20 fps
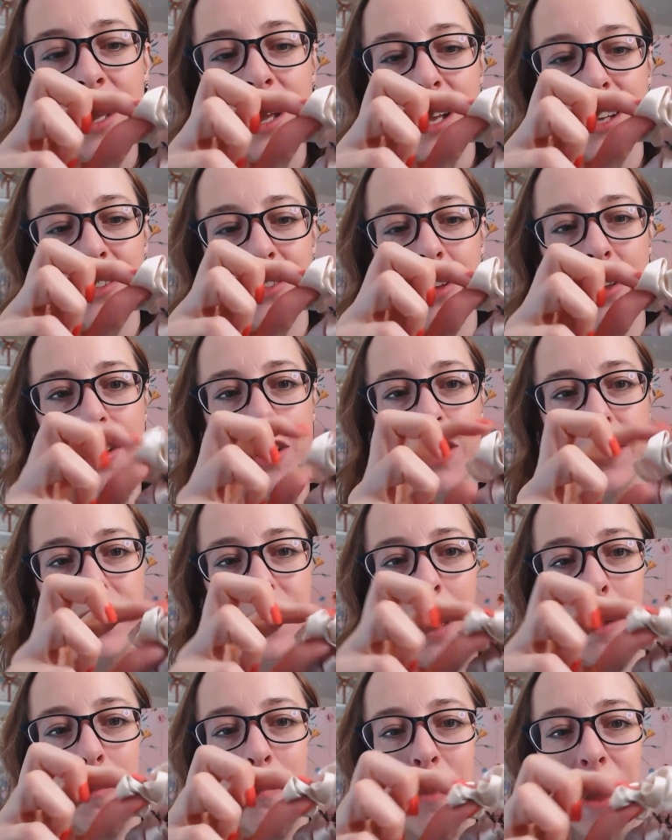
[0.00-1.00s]
So there's
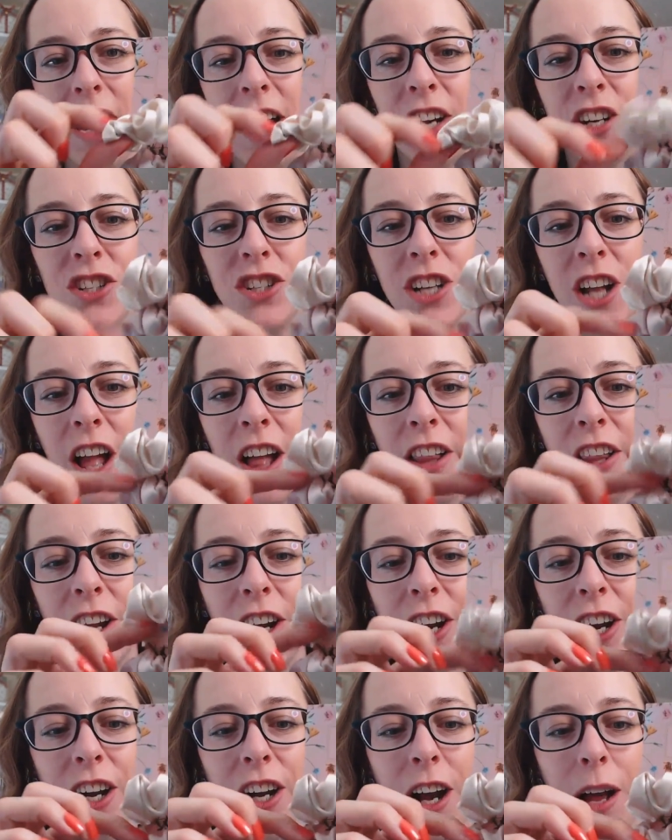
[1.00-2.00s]
a beige
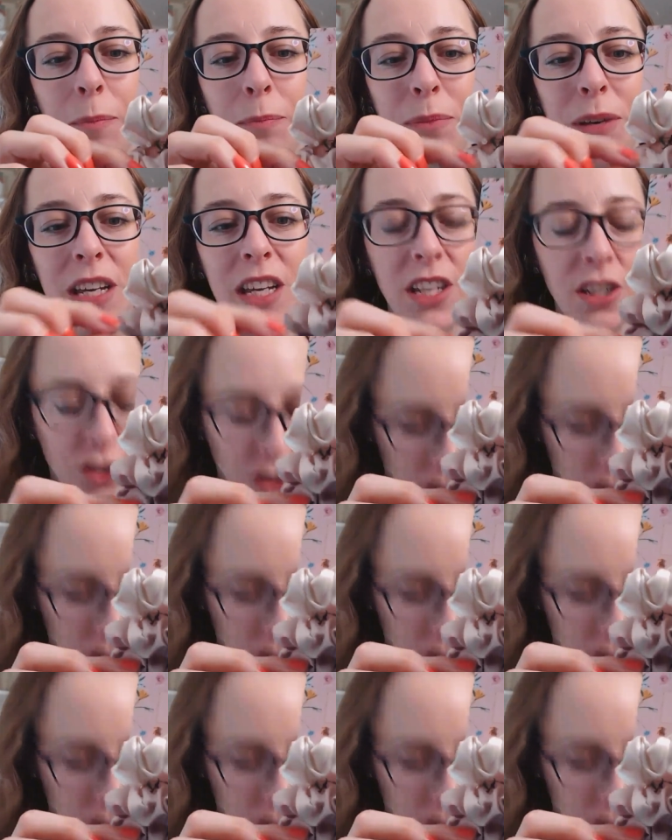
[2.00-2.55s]
color, a peach